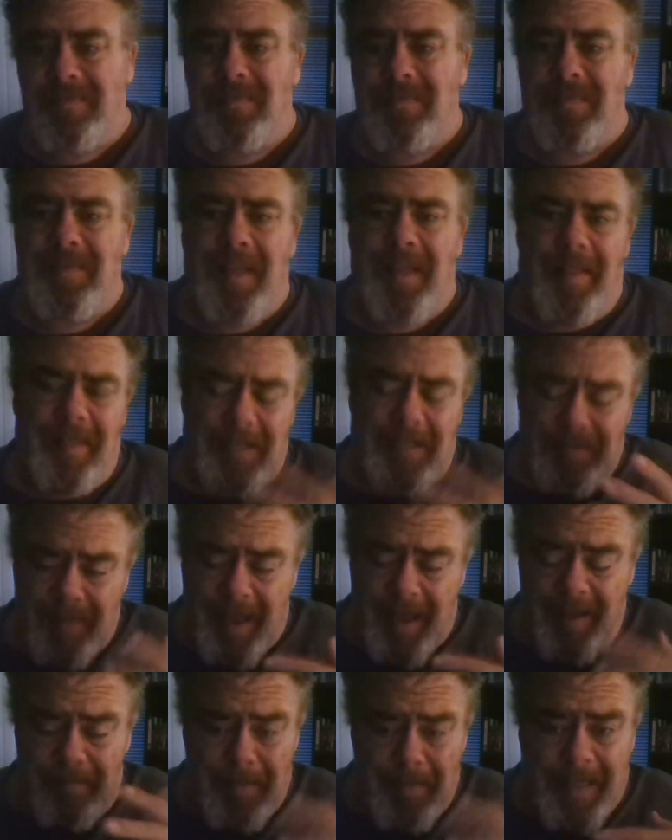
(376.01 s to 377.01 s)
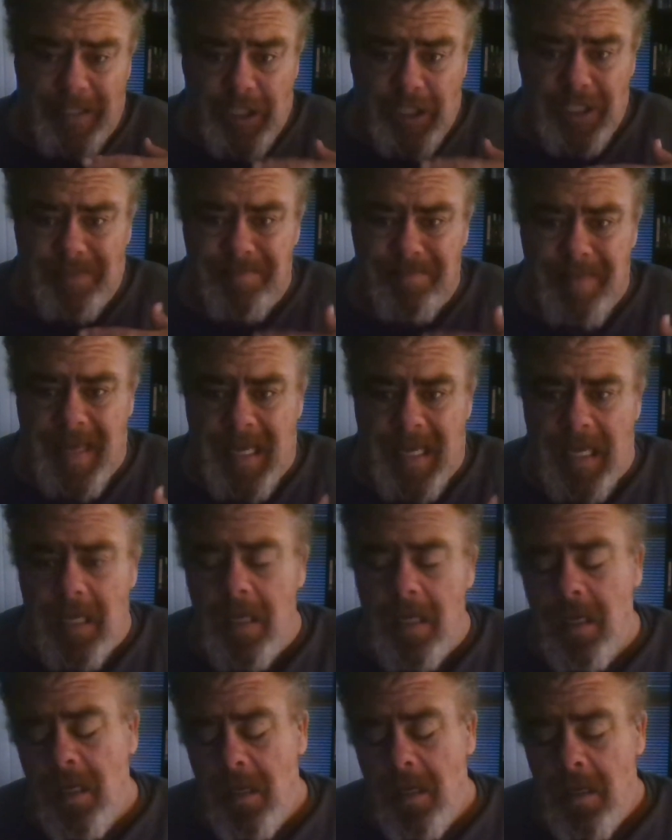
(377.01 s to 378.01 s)
and this may be just me,
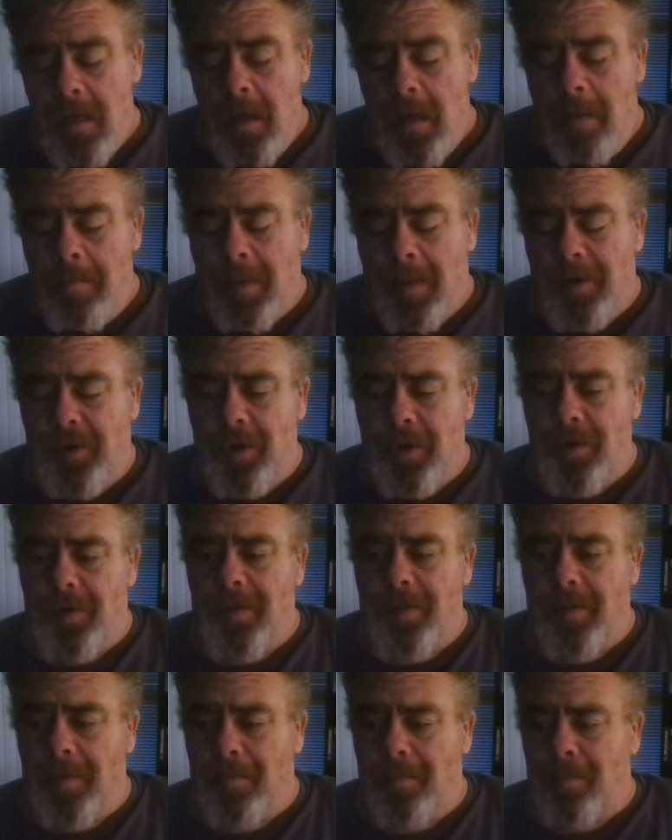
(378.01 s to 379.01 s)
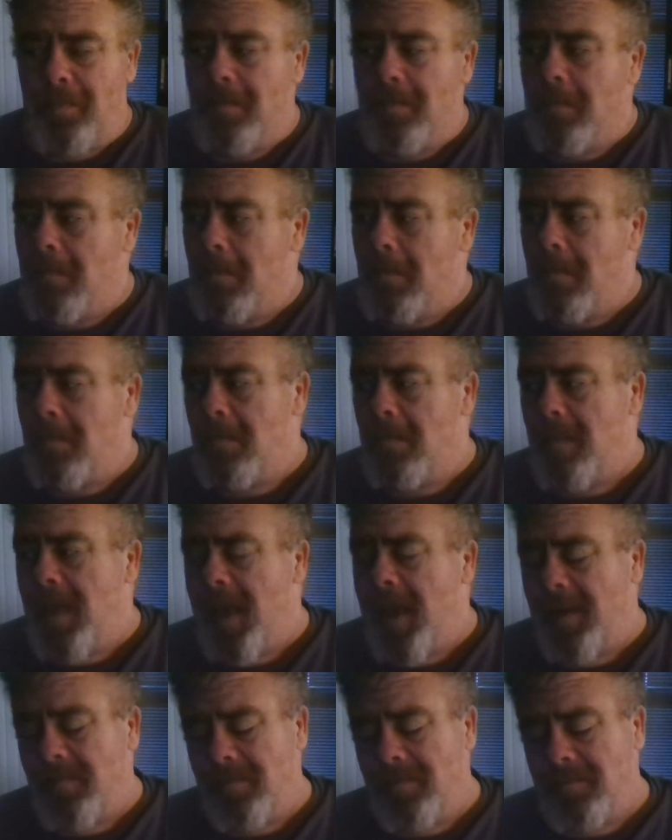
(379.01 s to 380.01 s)
but due to the
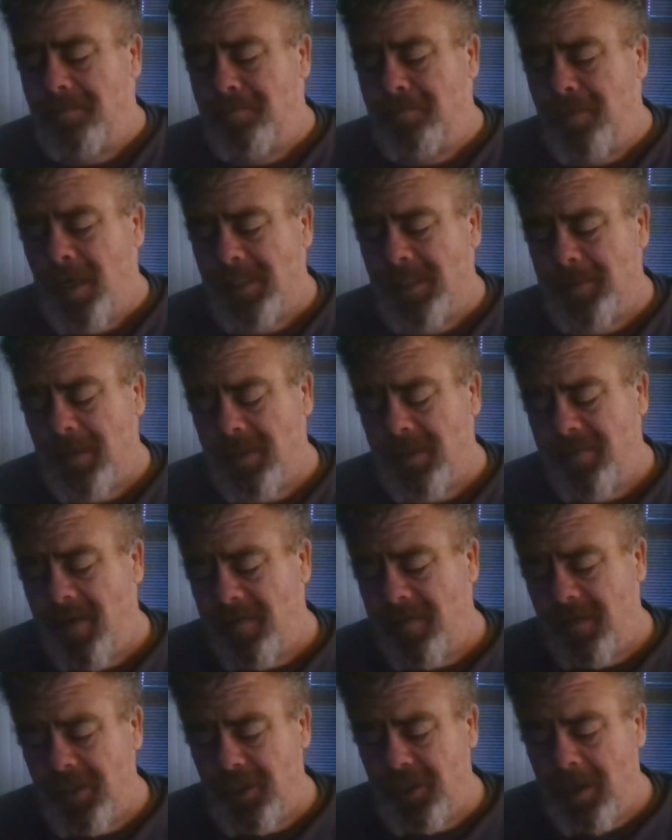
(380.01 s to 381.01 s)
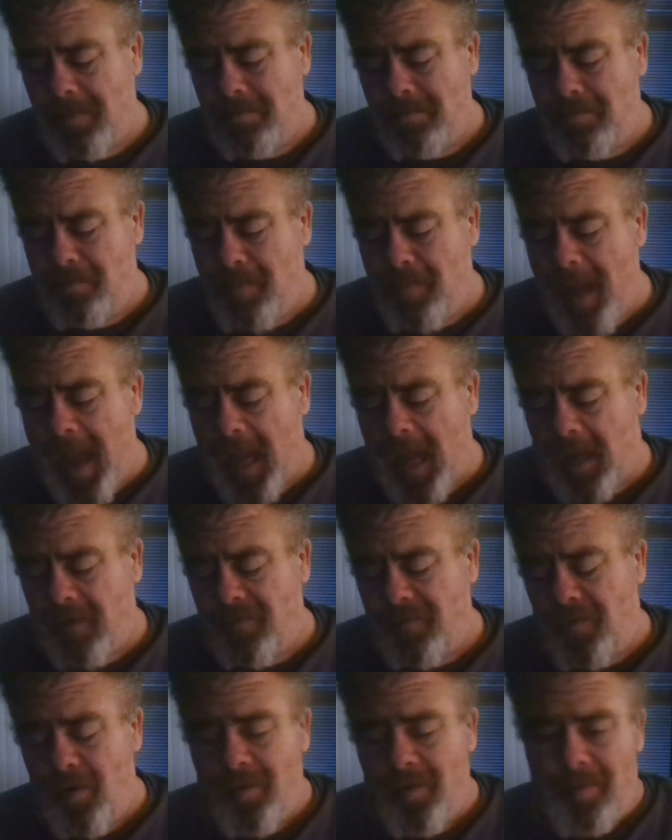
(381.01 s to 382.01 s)
prospect of having to jump back and
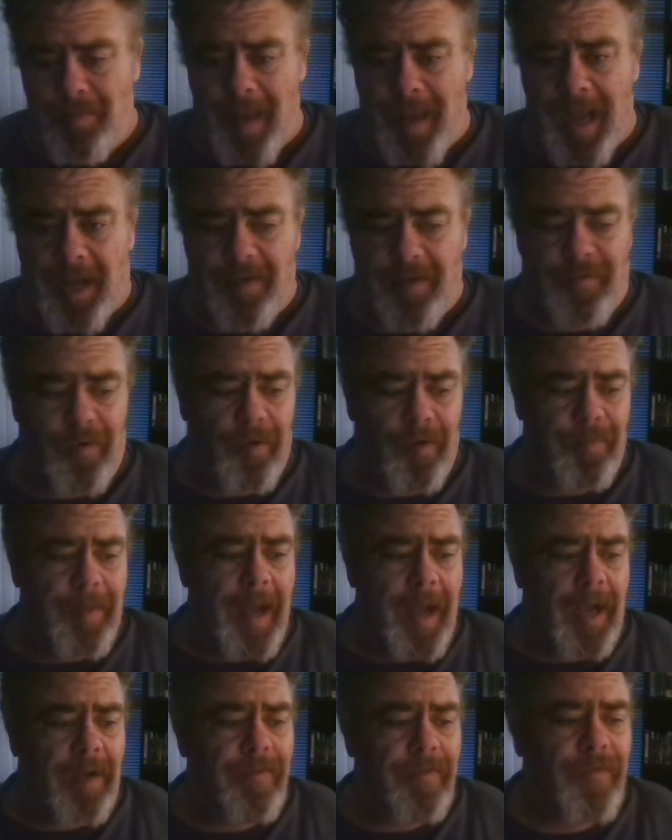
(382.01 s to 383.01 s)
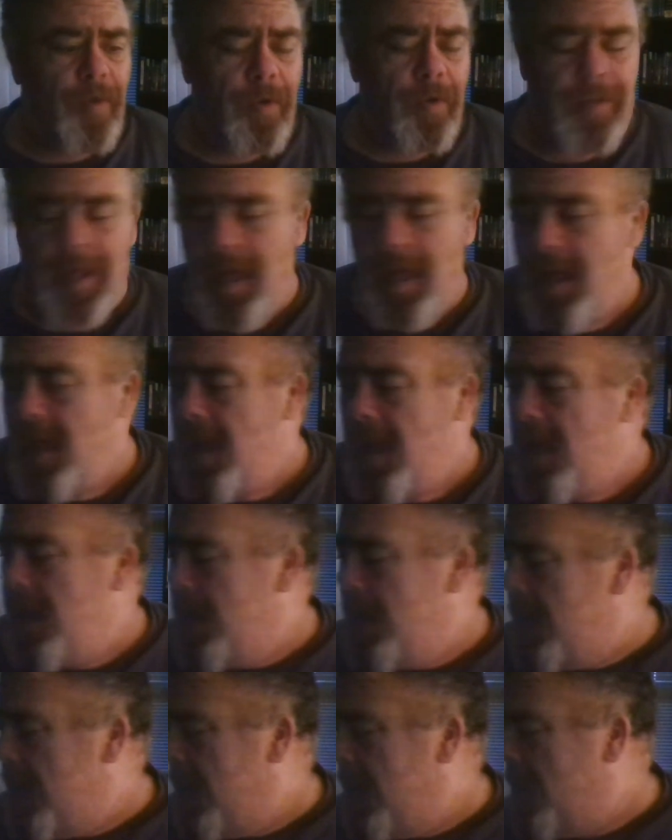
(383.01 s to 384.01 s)
forth, back and forth, back and forth,
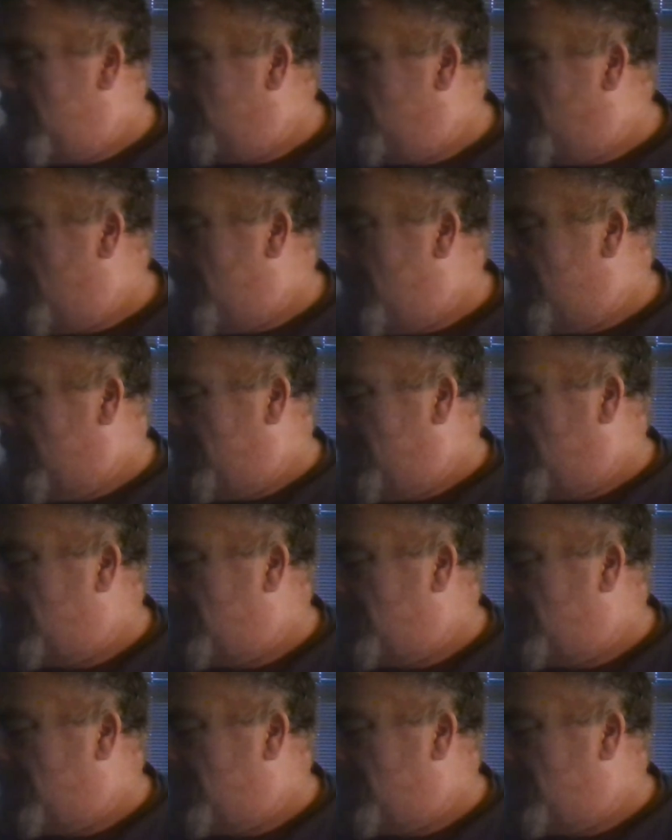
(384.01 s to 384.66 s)
and my